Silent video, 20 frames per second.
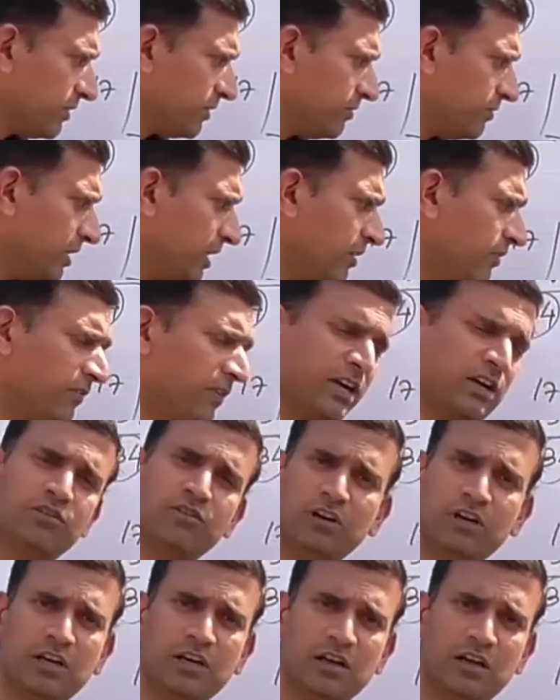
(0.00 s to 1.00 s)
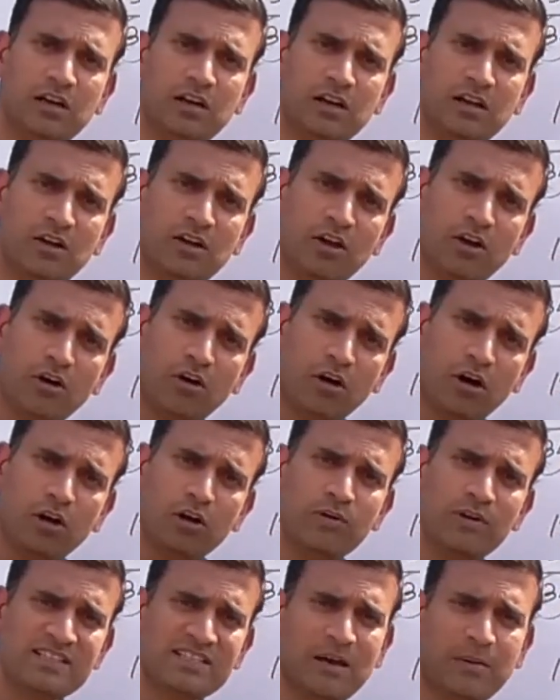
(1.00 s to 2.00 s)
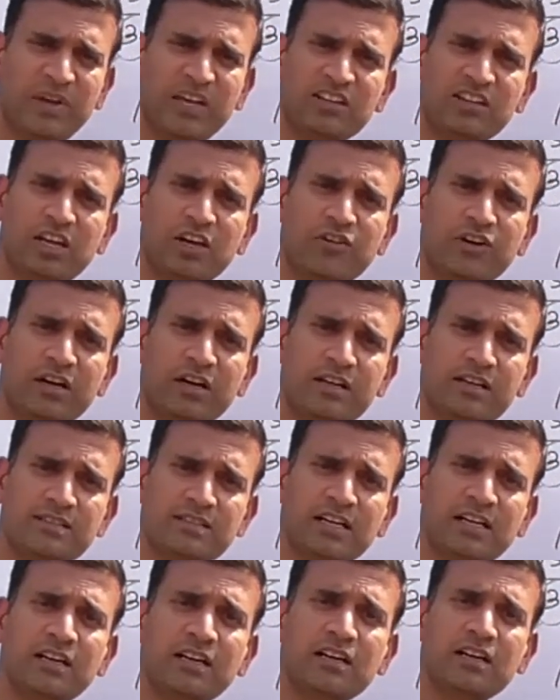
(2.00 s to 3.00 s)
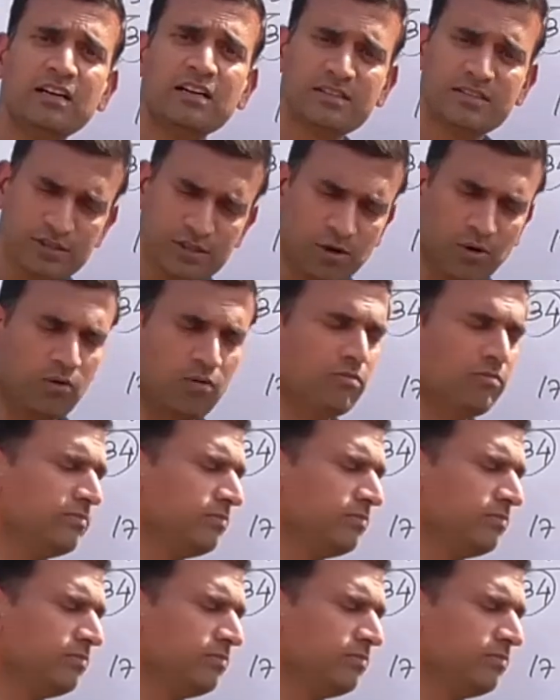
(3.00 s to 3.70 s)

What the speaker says: 15 factorial always having the unit digit 0.